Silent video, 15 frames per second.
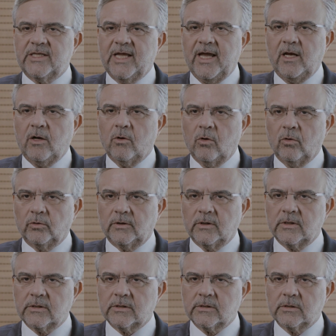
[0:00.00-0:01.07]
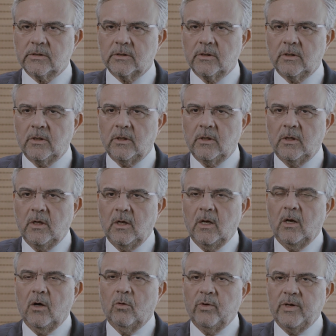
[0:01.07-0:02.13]
stakeholders.
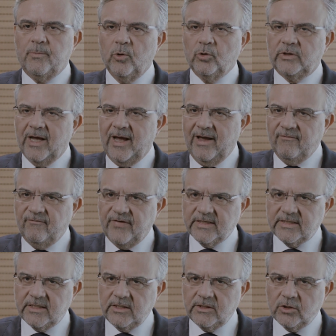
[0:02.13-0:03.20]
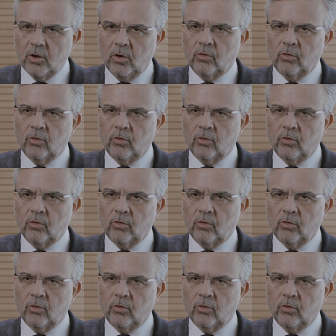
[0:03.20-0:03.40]
We put emphasis